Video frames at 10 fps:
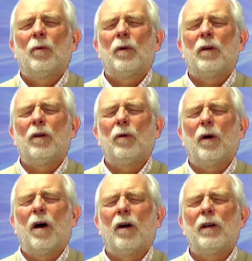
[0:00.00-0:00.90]
where
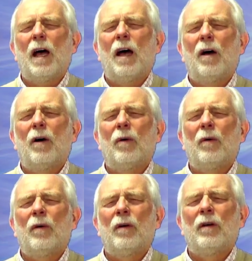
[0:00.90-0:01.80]
you are
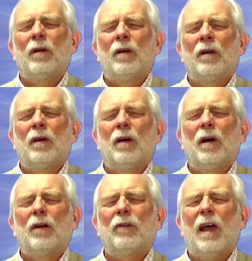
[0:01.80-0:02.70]
now
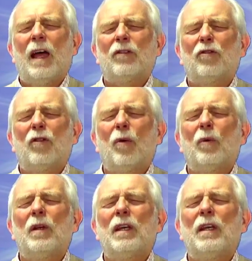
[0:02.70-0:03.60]
attached
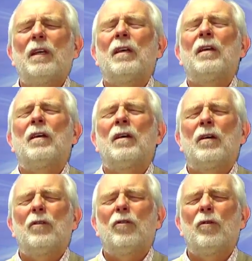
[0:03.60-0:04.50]
only
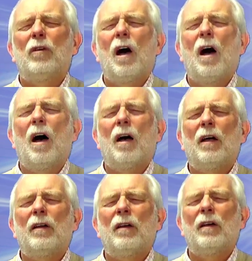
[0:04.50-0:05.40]
to
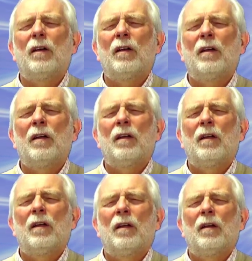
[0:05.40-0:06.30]
God,
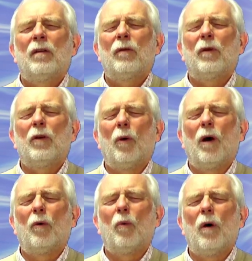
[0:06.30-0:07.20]
for you
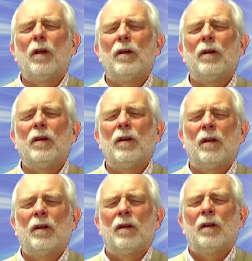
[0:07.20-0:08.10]
are one
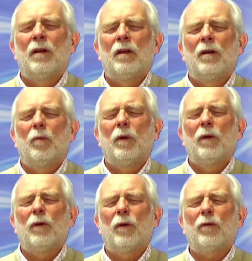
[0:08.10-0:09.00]

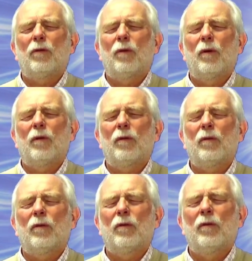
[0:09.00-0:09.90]
with your
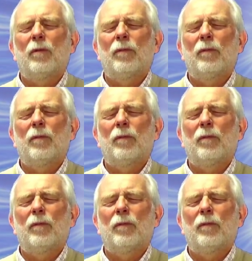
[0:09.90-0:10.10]
source.